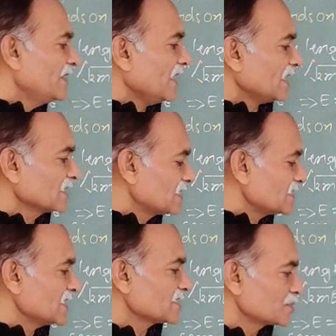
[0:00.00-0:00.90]
Taking
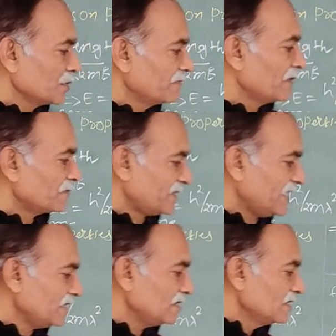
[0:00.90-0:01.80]
this ratio, we
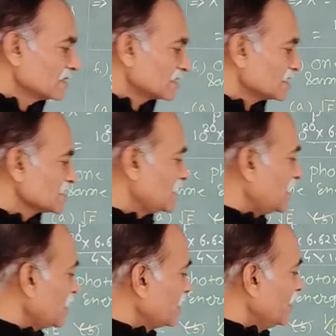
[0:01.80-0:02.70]
obtain the
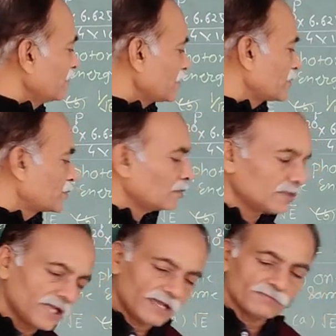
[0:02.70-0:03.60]
C under root of
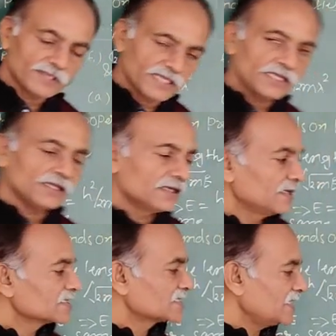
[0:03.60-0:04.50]

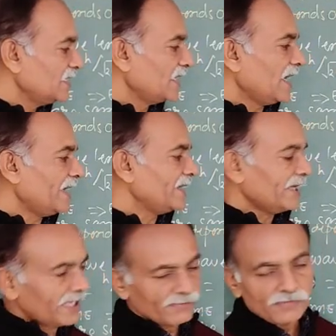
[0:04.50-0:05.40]
2me. C
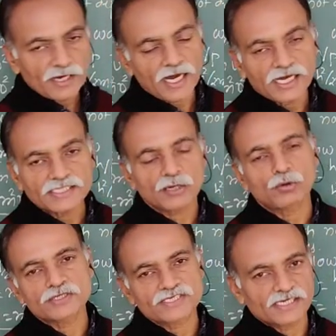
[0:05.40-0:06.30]
and m are the
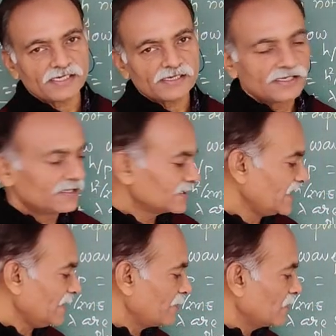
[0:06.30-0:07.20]
constant.
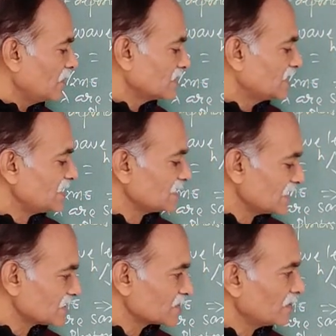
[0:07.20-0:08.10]
Therefore, this
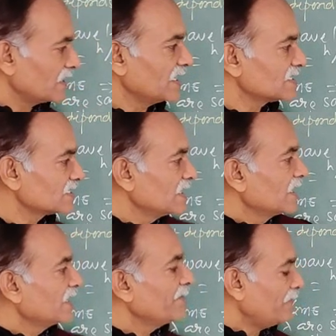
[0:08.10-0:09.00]
ratio is
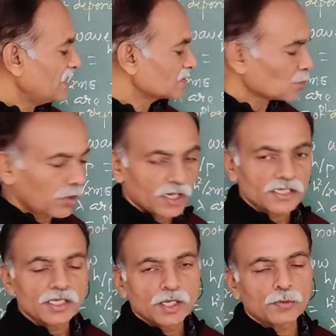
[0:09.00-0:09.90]
depends
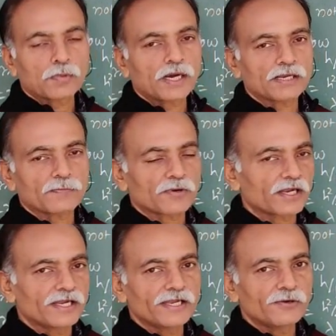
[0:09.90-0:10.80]
on 1
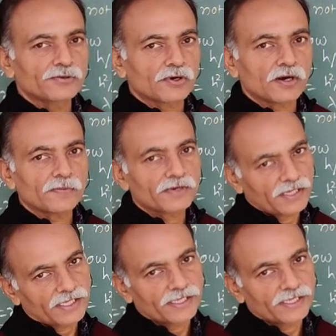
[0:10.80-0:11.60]
upon under root of E.